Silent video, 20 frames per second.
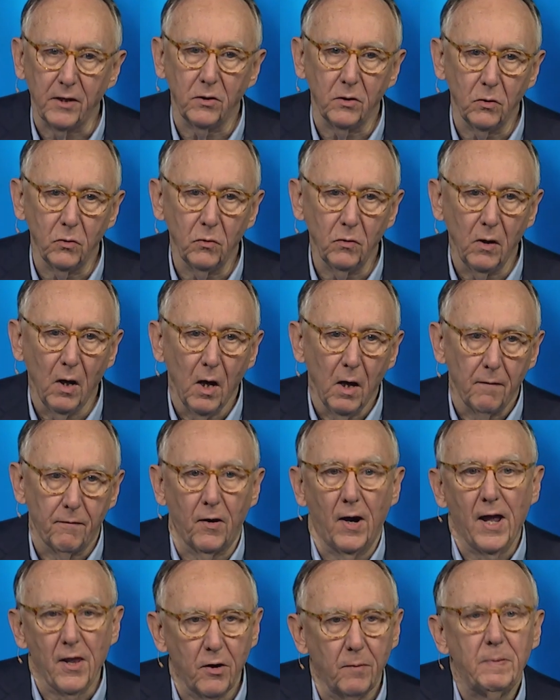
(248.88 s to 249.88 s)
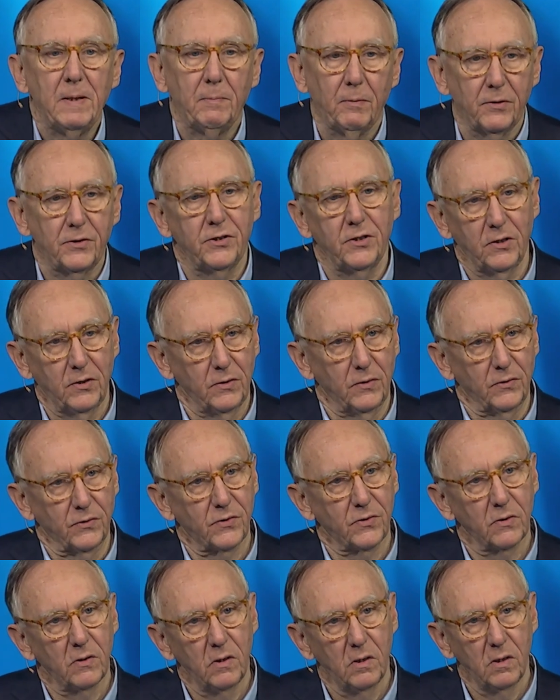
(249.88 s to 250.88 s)
you for other people to
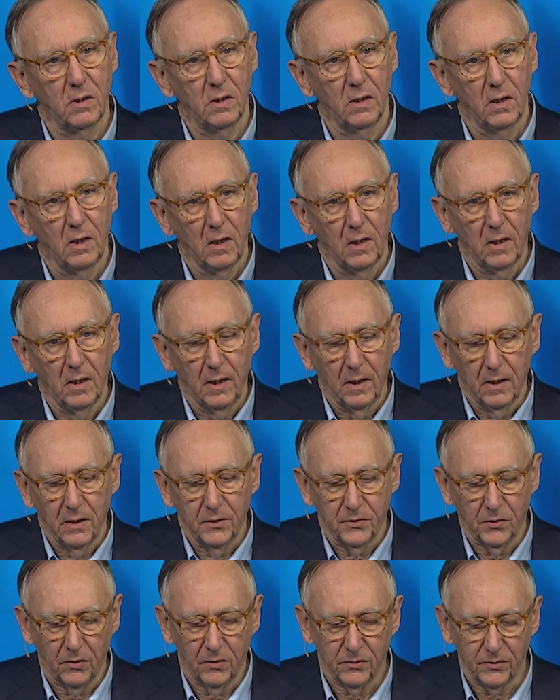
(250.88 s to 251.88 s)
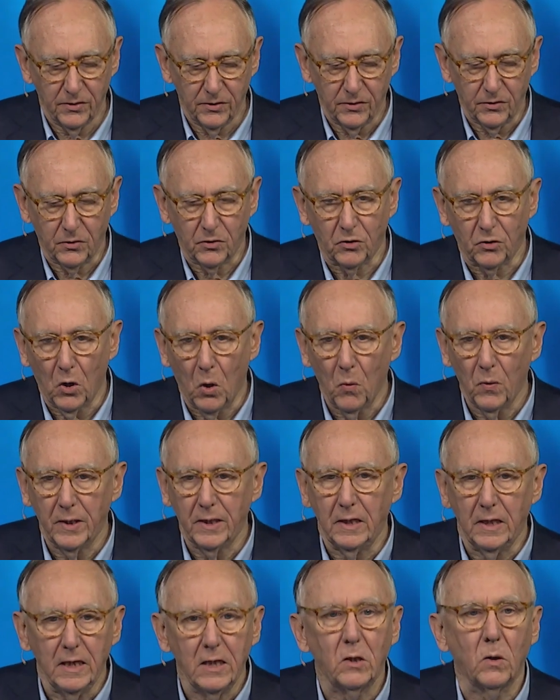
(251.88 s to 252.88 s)
use. So there's this
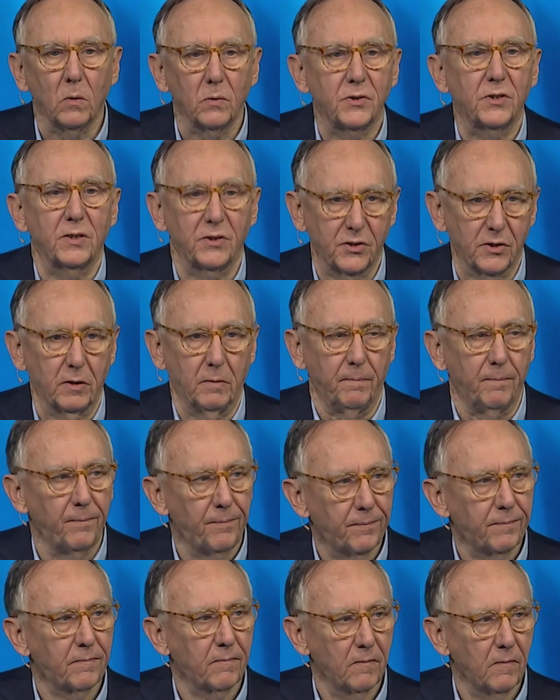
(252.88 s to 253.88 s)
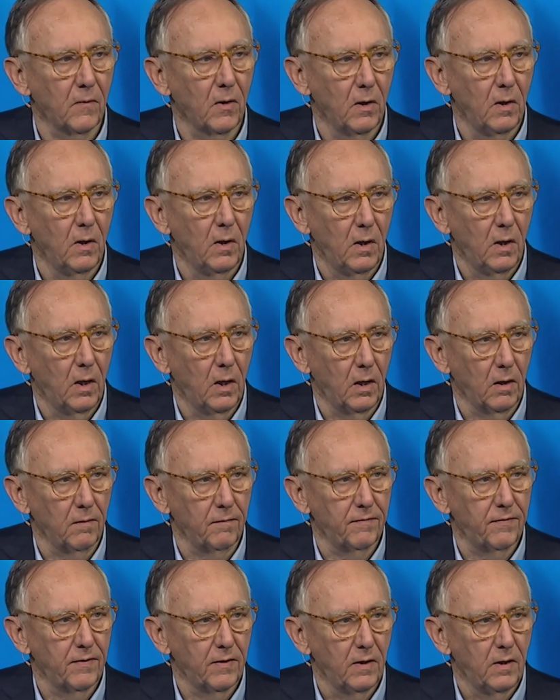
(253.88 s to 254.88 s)
growing ecosystem
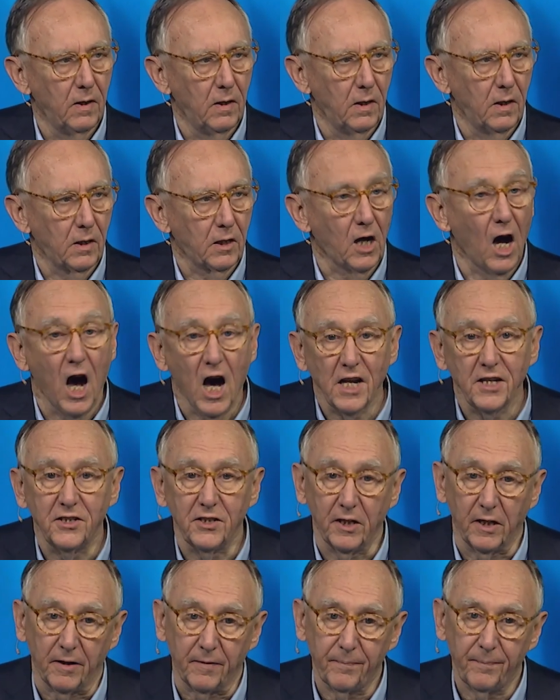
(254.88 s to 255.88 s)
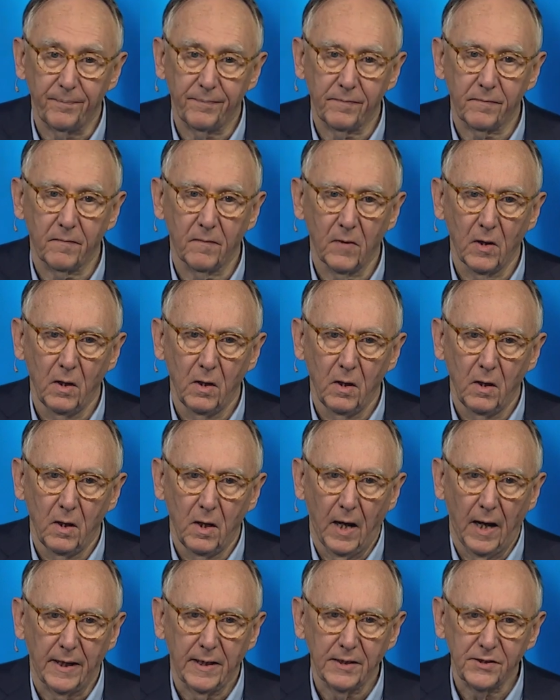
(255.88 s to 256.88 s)
of content.
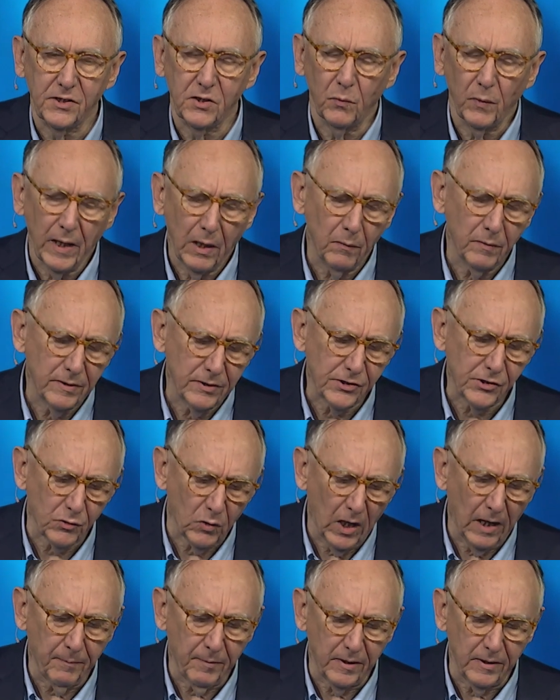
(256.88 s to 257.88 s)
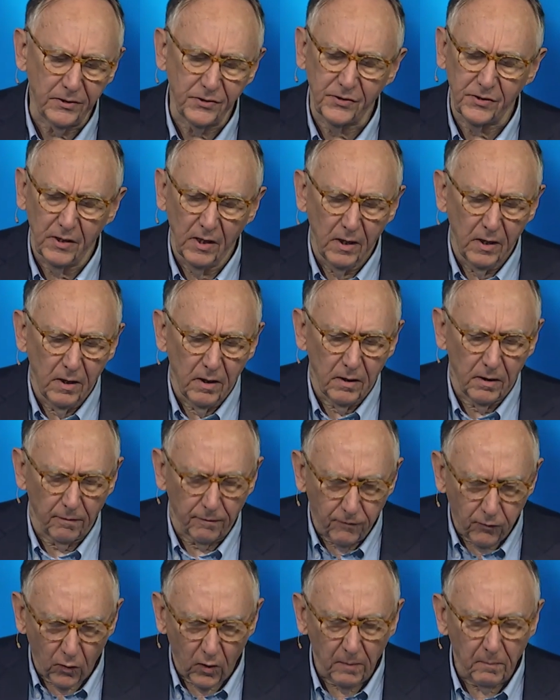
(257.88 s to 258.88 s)
I guess the way I would describe it is the
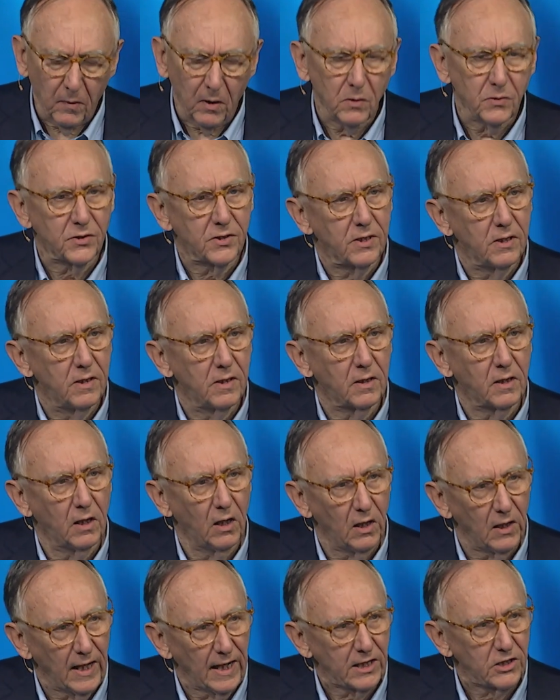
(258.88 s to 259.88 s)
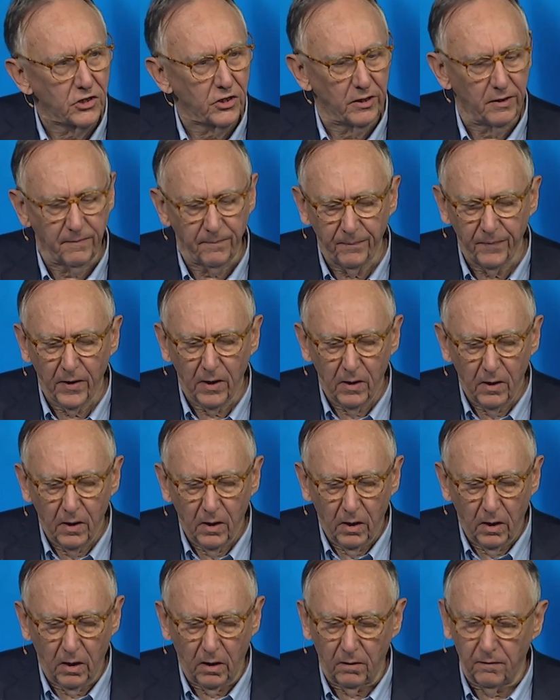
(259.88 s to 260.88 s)
foremost collection
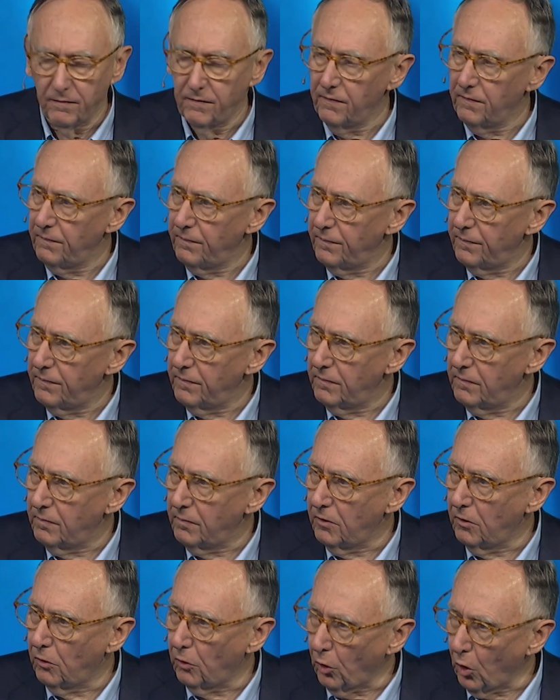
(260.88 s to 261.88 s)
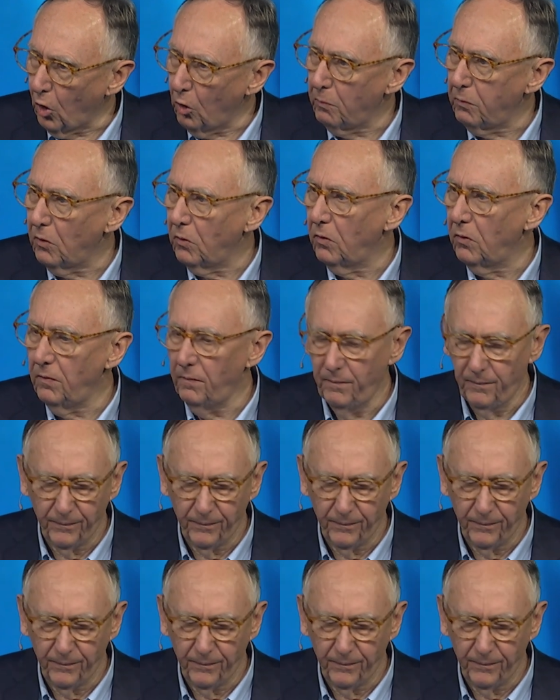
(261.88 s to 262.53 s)
of global